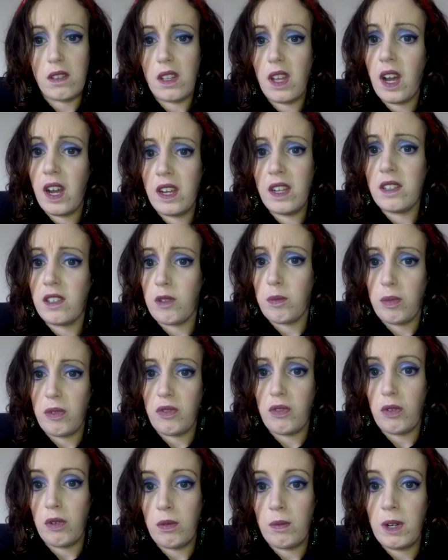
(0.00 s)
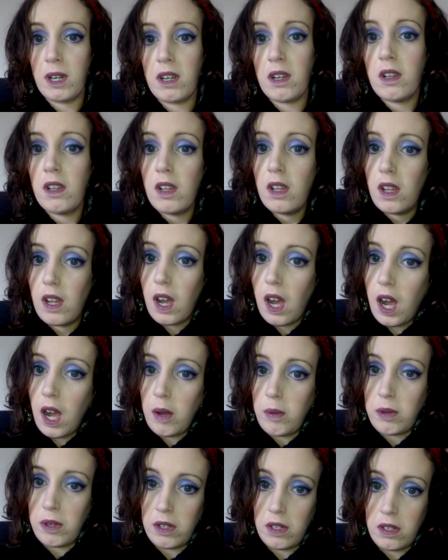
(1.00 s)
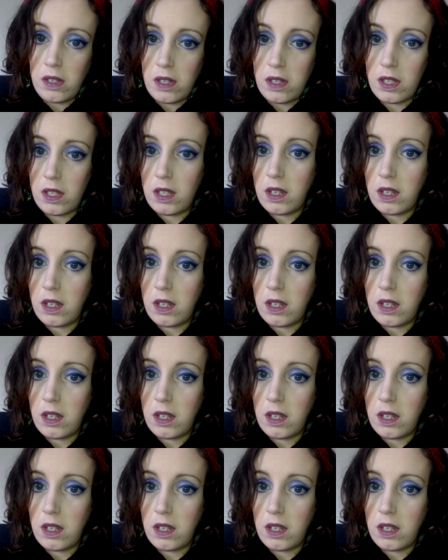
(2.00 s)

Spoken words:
as a performer, I would